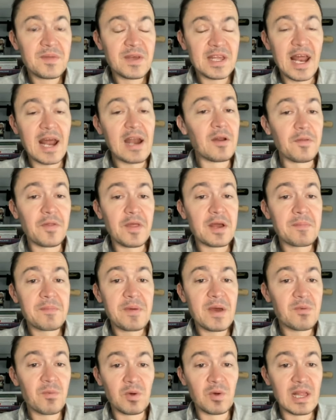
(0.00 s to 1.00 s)
And I don't think
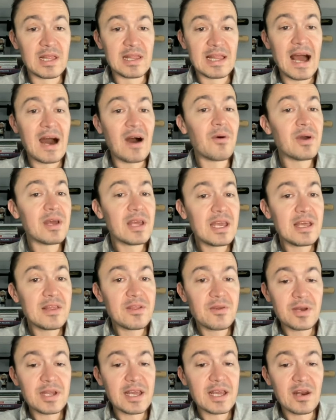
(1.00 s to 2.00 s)
Pitt will allow
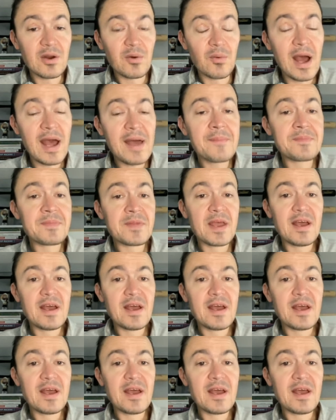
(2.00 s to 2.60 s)
either to get away.